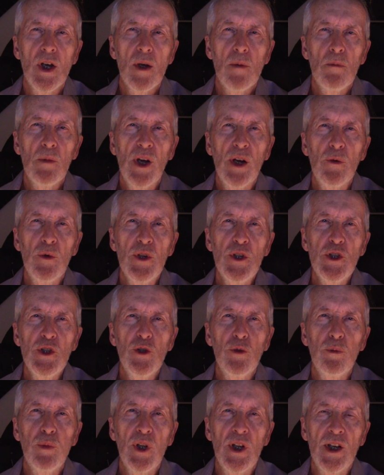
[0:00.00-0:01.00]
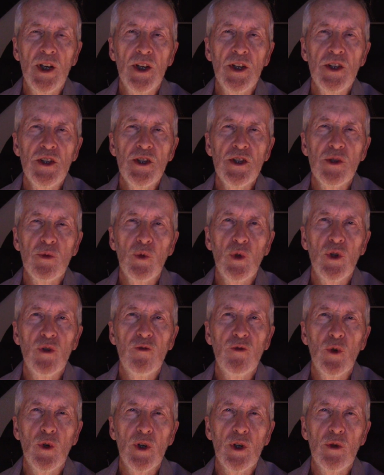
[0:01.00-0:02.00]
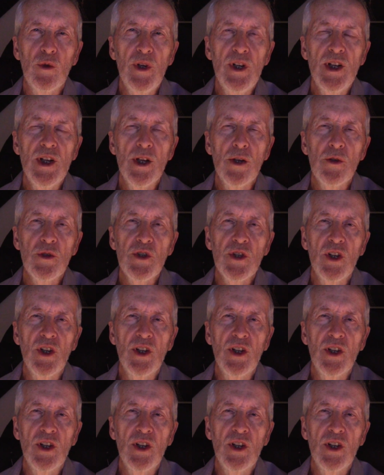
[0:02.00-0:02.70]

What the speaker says: My original plans were for a greenhouse